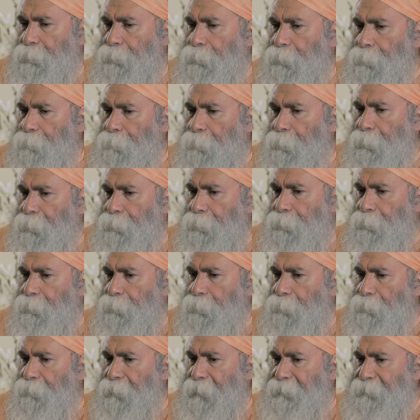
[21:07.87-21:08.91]
to put
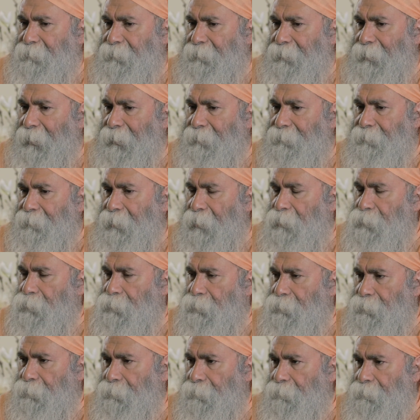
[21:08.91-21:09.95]
to rest the
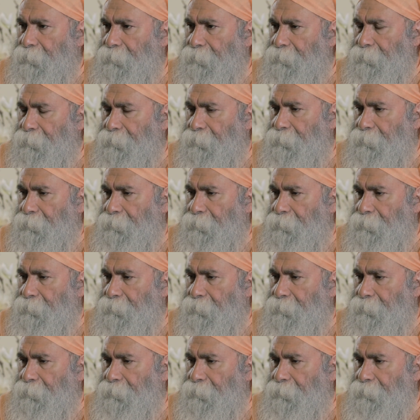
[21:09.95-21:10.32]
attention,